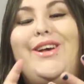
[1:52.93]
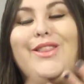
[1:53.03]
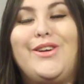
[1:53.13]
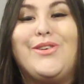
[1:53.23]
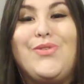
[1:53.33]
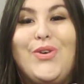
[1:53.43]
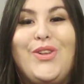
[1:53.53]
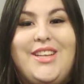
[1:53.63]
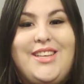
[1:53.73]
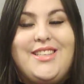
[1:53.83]
3rd
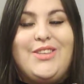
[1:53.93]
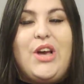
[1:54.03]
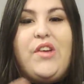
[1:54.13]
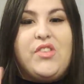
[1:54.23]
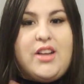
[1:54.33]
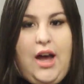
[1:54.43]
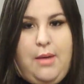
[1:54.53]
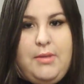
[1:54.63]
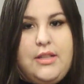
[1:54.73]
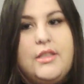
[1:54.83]
rule is you have to
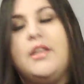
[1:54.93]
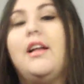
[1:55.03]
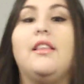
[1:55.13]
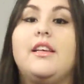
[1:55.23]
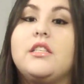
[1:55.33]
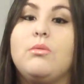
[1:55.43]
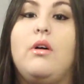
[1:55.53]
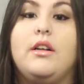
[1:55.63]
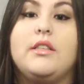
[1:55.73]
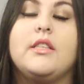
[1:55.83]
comment at least
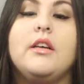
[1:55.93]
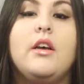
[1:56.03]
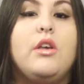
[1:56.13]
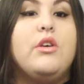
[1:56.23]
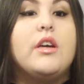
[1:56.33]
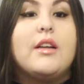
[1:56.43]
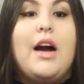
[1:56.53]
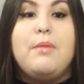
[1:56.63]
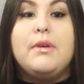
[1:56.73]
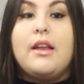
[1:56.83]
once. You can
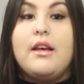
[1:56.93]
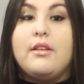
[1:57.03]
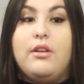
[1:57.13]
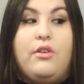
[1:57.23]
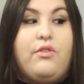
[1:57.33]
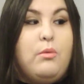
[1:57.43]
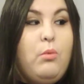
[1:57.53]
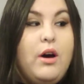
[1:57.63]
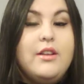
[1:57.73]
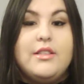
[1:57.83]
comment, you know, from
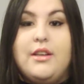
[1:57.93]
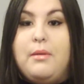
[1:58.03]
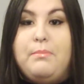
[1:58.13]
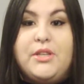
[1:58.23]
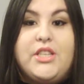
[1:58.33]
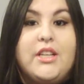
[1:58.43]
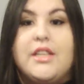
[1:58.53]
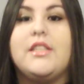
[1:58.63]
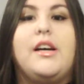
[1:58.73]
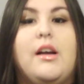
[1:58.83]
1 to a
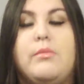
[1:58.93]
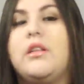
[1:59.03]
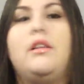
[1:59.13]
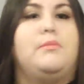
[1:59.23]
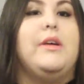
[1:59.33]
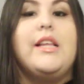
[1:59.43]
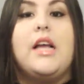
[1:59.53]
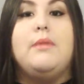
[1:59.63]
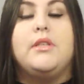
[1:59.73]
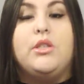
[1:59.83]
bajillion times, as many
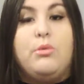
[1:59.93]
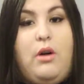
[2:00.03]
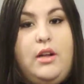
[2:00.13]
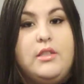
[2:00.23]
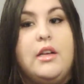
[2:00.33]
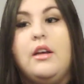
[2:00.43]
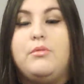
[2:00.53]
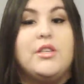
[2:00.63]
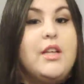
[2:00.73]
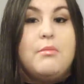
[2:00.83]
times as you want.
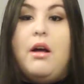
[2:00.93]
Just like my